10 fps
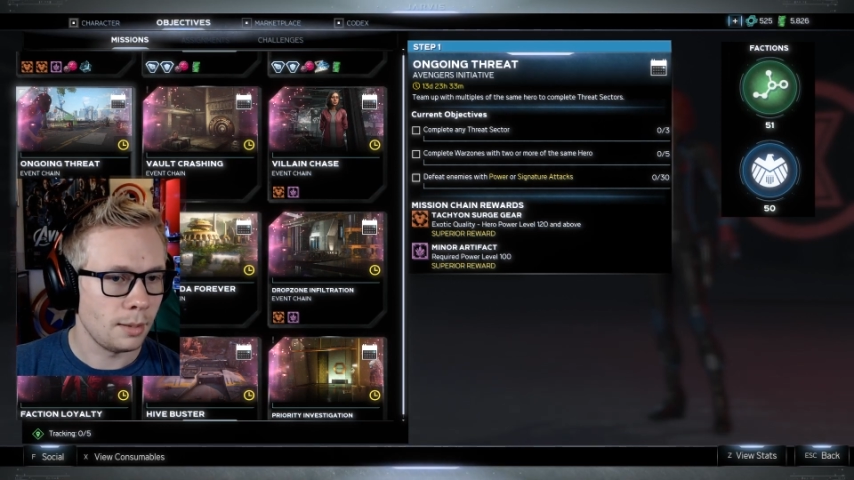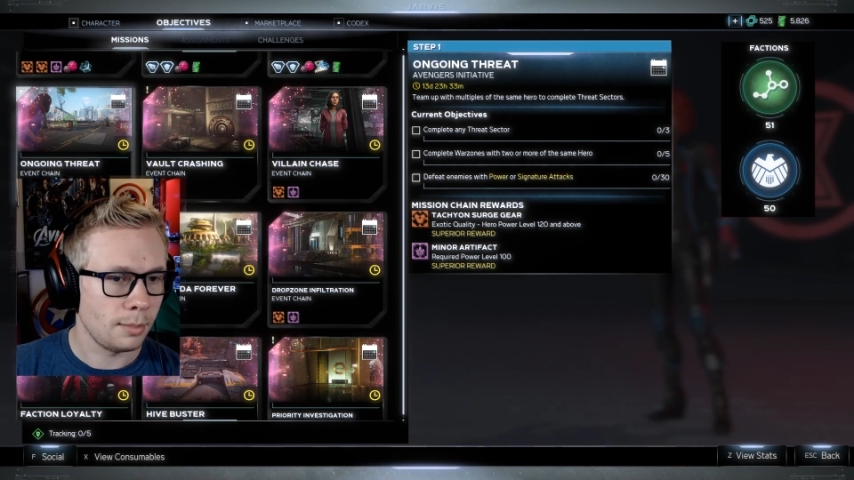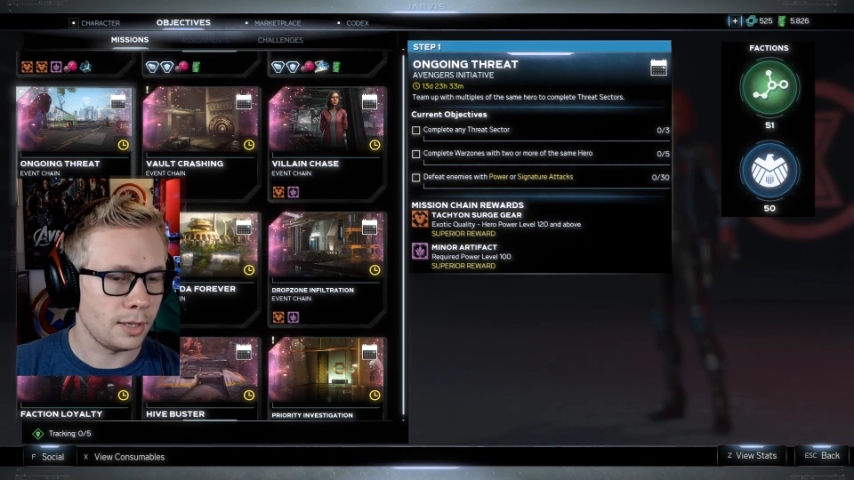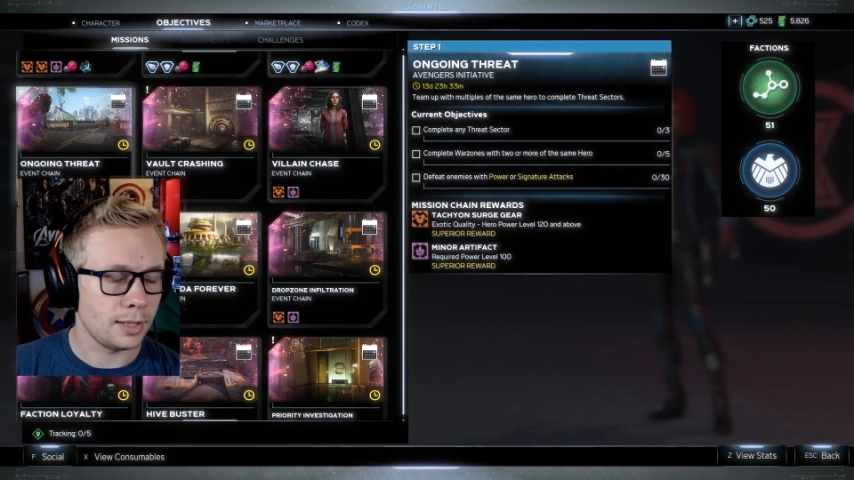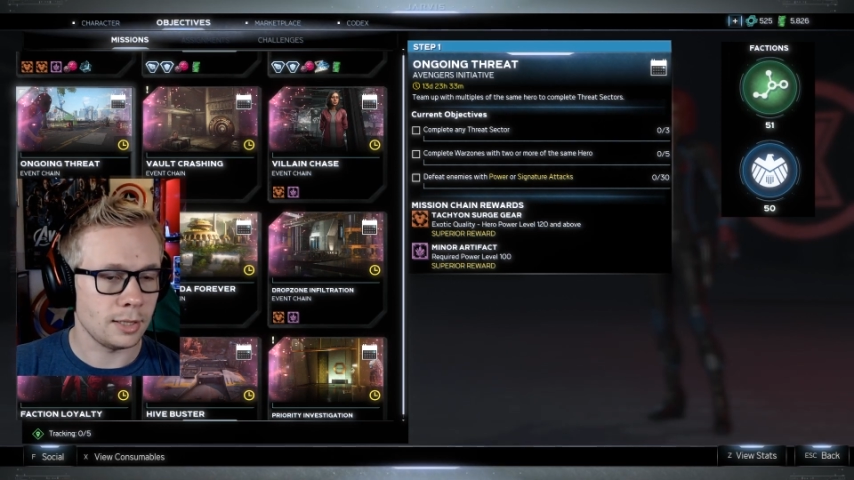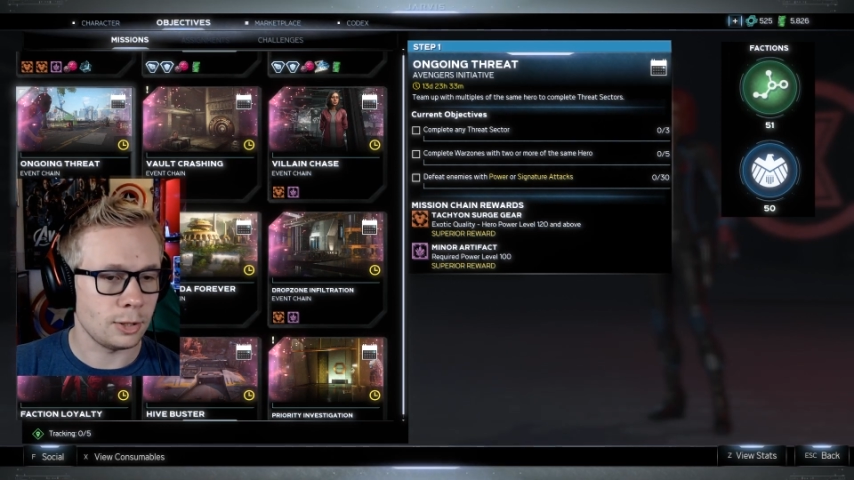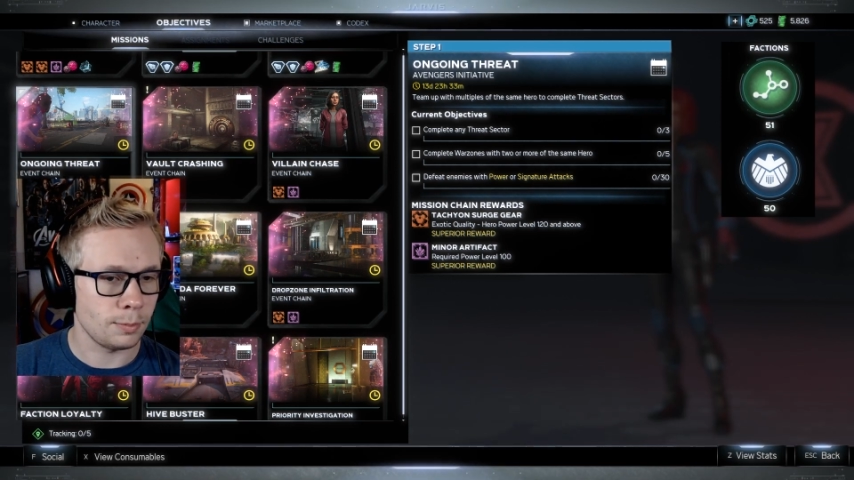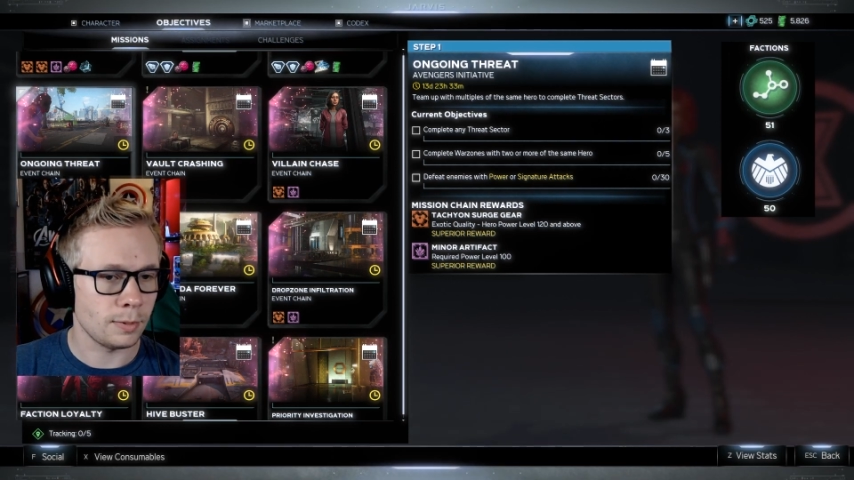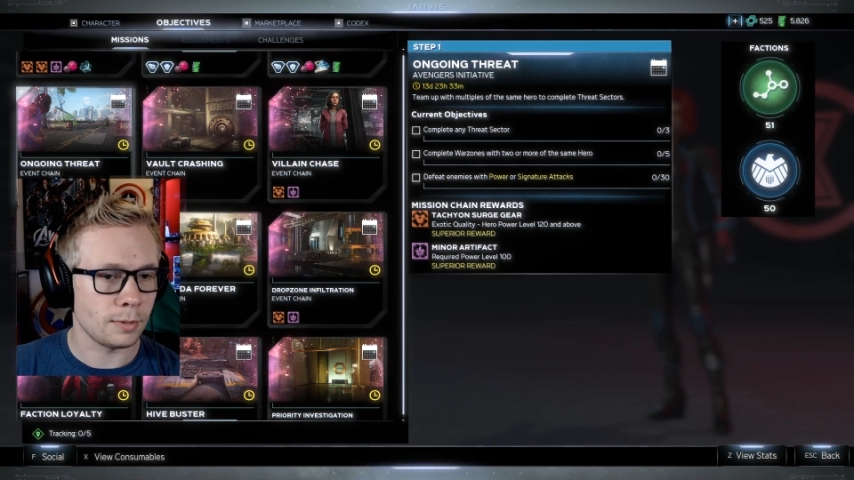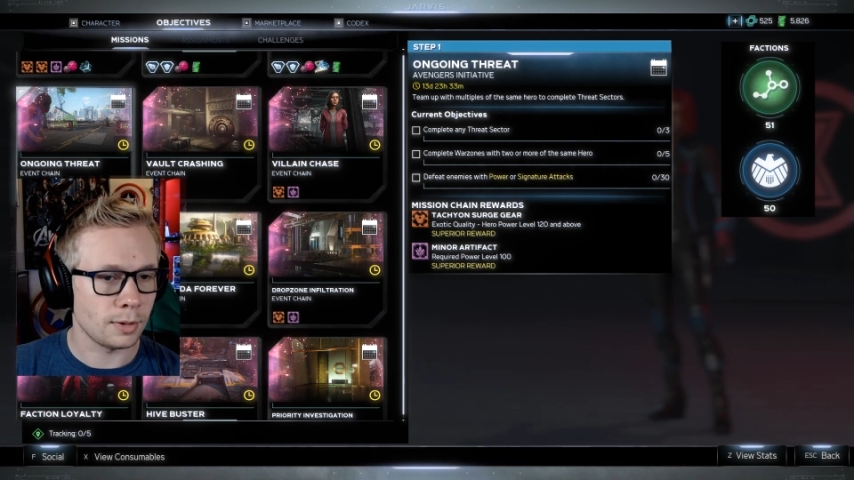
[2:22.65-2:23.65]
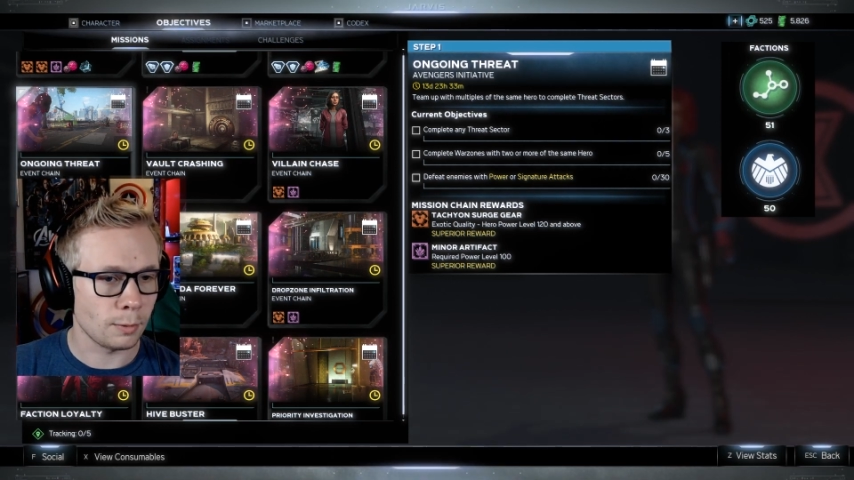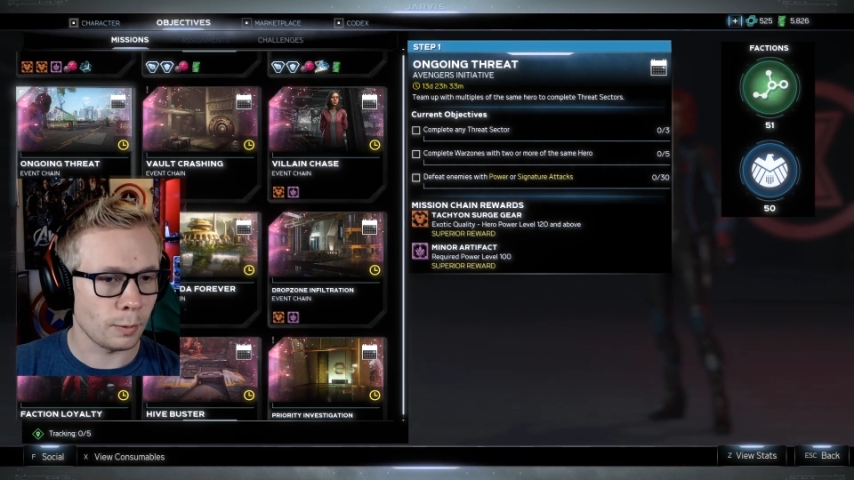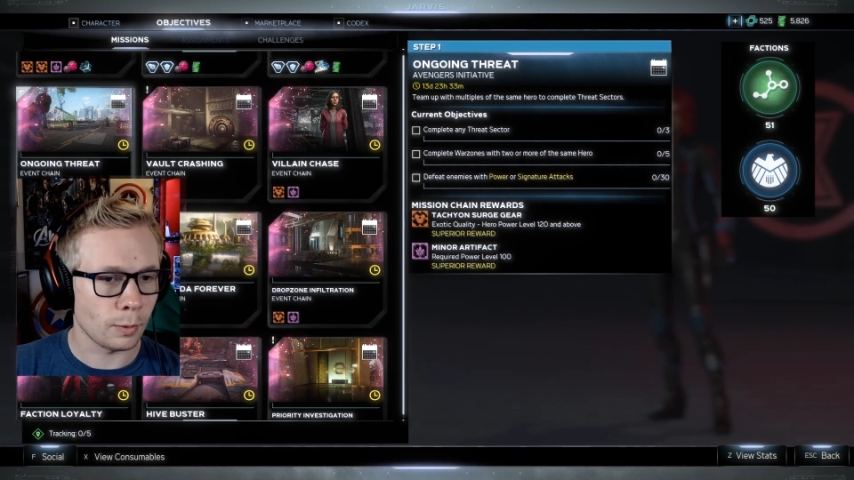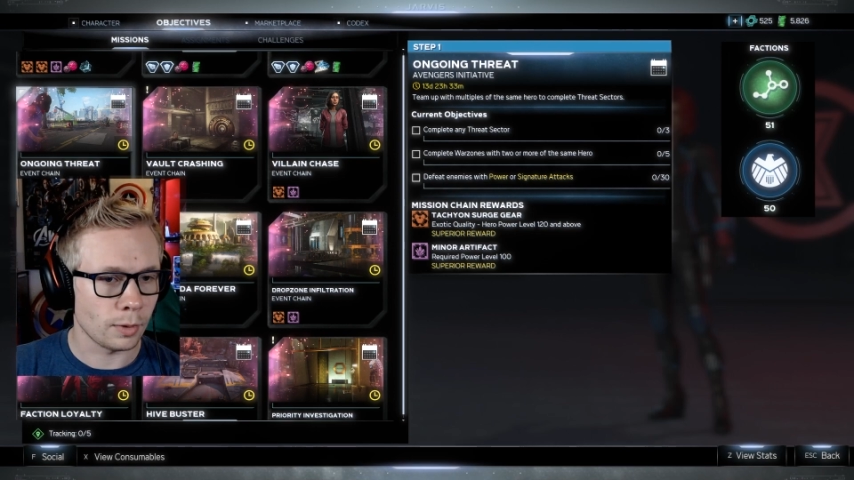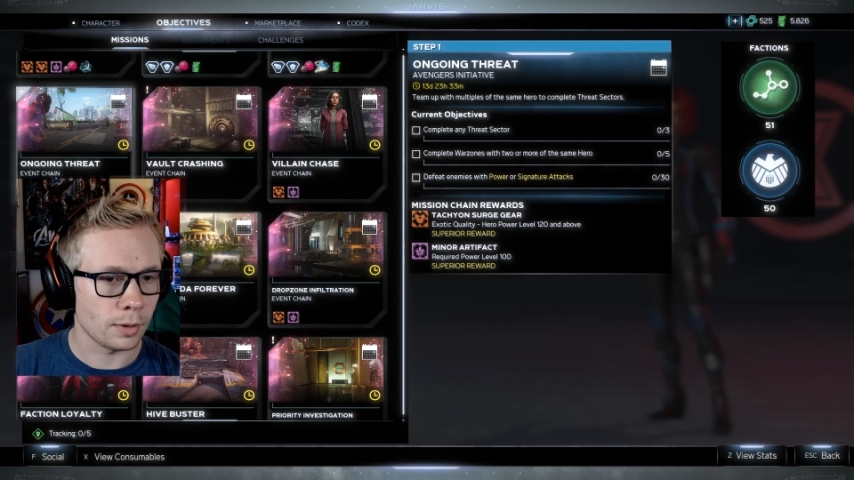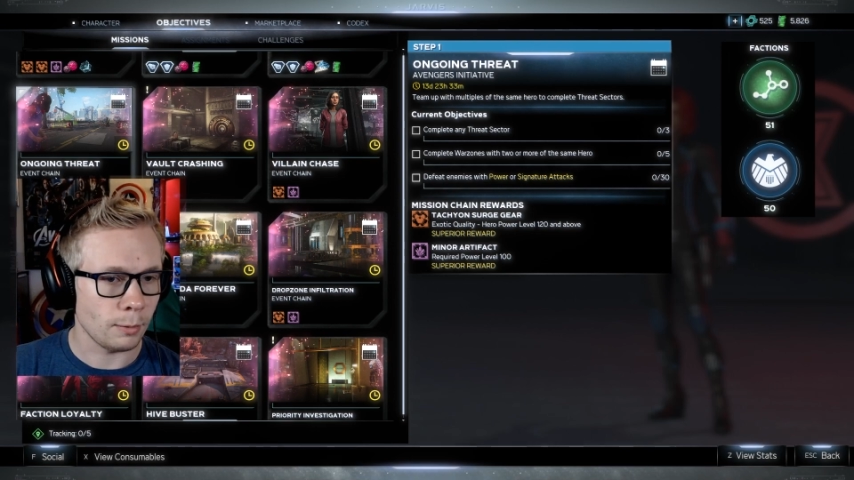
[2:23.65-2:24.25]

but it does superior reward,